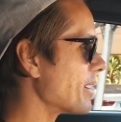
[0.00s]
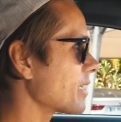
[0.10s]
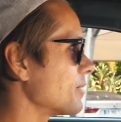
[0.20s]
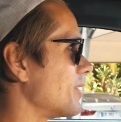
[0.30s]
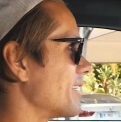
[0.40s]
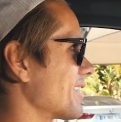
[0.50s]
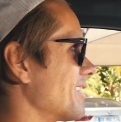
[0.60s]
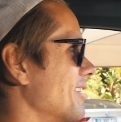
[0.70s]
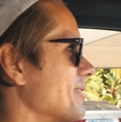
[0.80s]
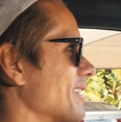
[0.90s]
Back in
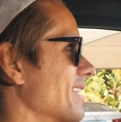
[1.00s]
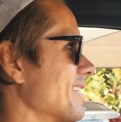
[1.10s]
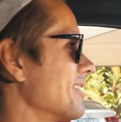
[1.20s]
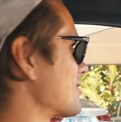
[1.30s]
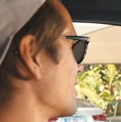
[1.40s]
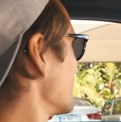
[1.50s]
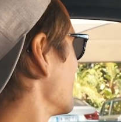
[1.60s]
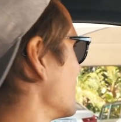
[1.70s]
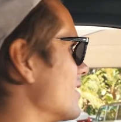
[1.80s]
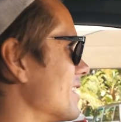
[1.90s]
Monaco, we're gonna go try to
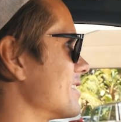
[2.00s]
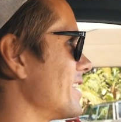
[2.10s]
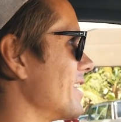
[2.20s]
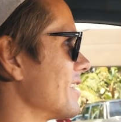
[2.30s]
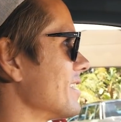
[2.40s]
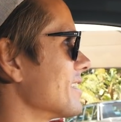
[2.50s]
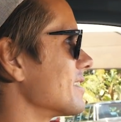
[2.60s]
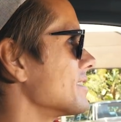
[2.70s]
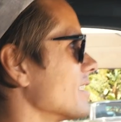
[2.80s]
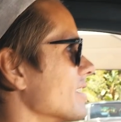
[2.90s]
have lunch here,
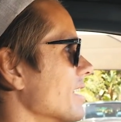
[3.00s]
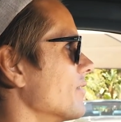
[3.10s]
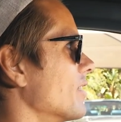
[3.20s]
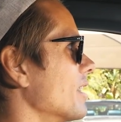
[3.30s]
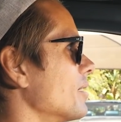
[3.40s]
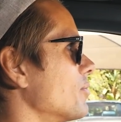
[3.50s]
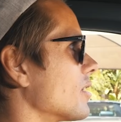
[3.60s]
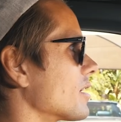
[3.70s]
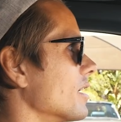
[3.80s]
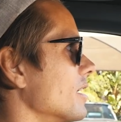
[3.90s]
because here they have valet
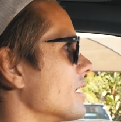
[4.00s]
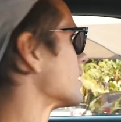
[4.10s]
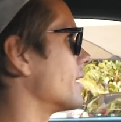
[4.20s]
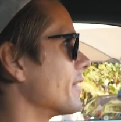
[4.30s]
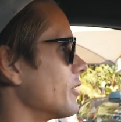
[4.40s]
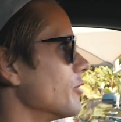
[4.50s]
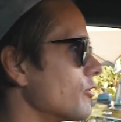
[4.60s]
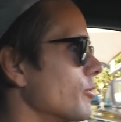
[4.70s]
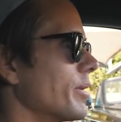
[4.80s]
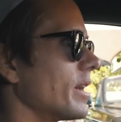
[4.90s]
parking, and they're
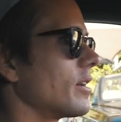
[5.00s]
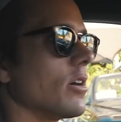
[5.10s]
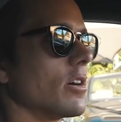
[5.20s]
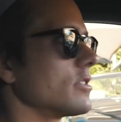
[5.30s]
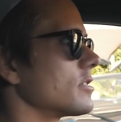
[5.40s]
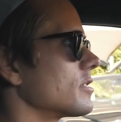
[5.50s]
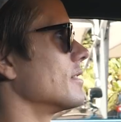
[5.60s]
used to big cars.